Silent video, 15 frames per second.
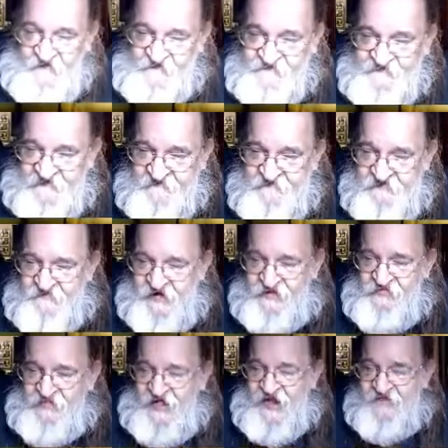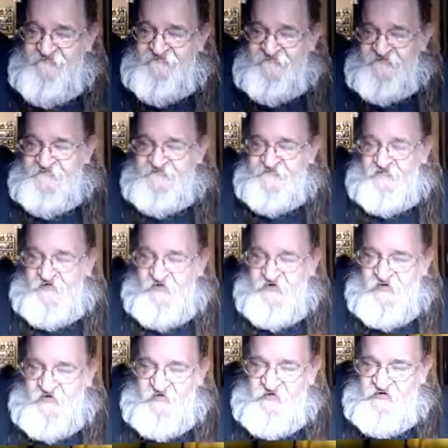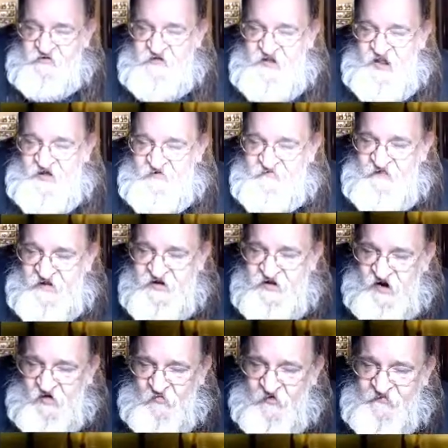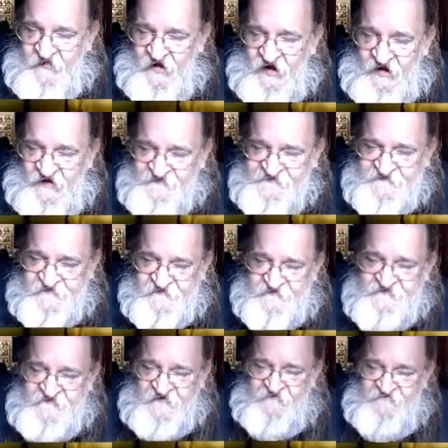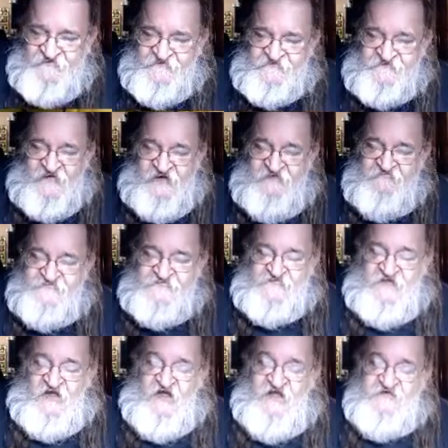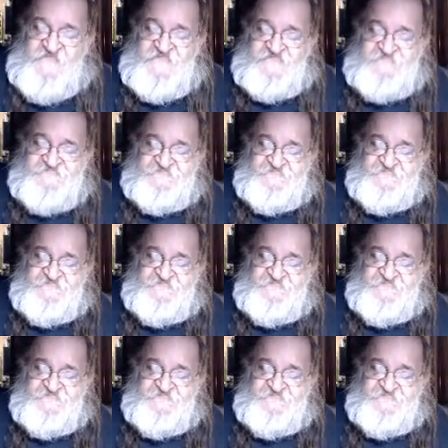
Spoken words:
Some at my live fish store currently, how do they go with Oscars of the same size?